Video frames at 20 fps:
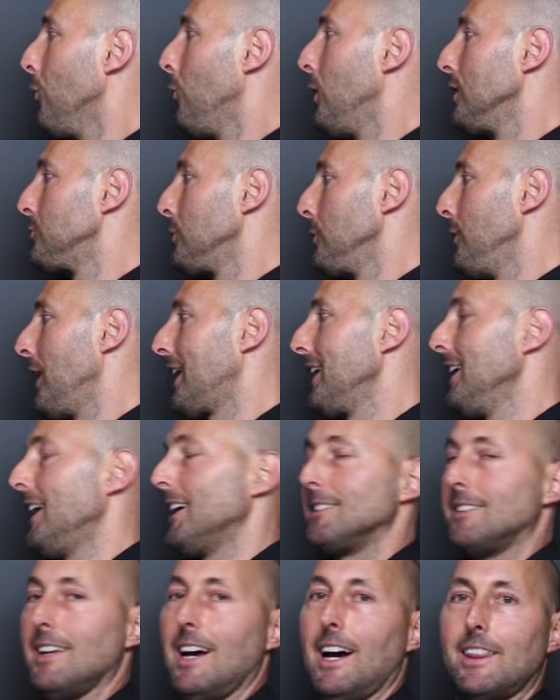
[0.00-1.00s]
Once we
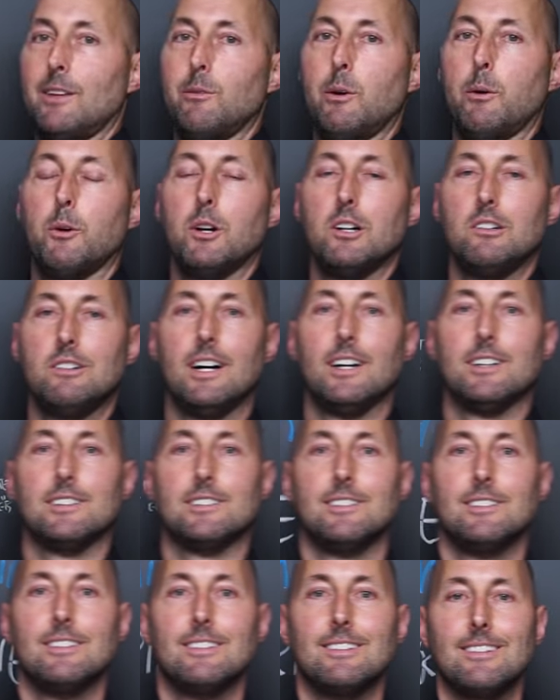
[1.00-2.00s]
recognize that, then we
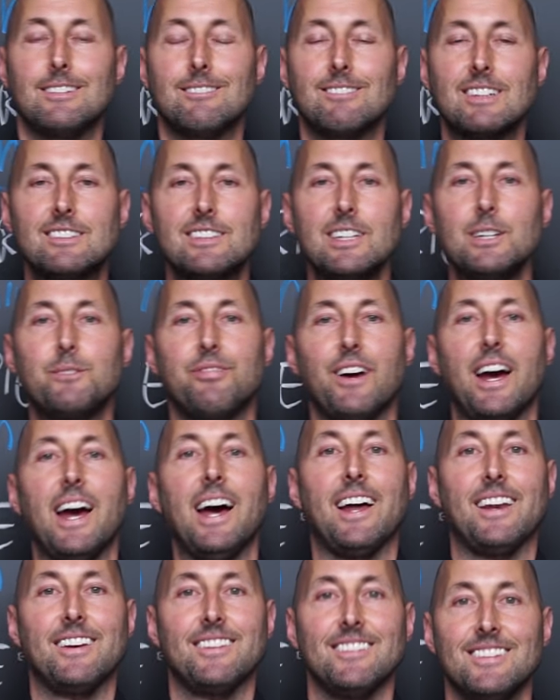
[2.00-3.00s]
realize, let's eat
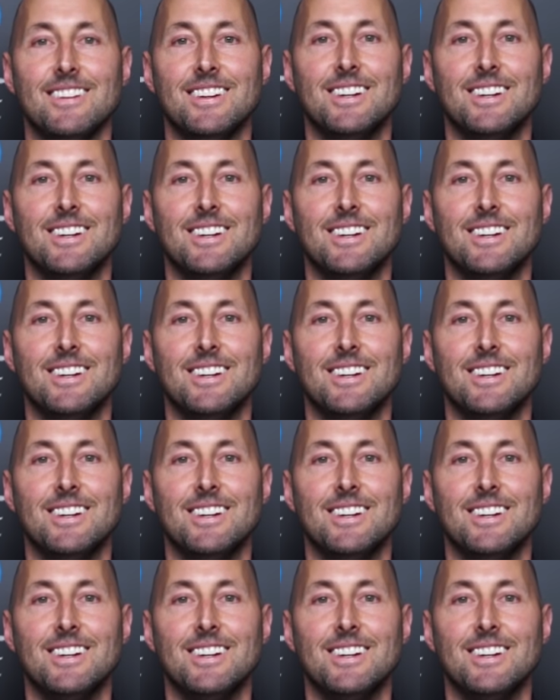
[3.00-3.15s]
fat.